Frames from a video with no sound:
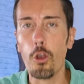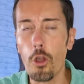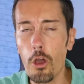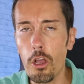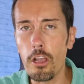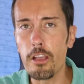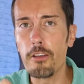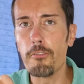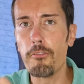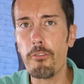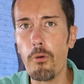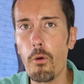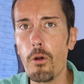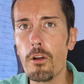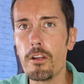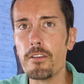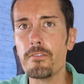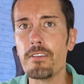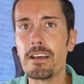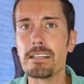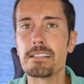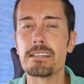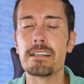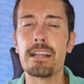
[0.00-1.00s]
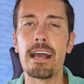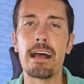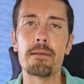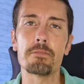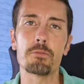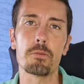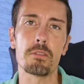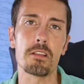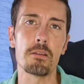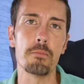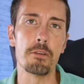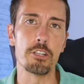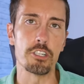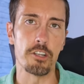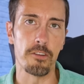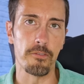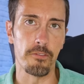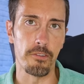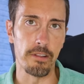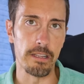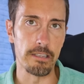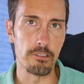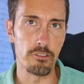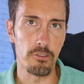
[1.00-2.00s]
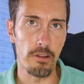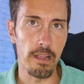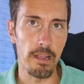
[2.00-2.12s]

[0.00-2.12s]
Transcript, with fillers: look for investing apps with commission-free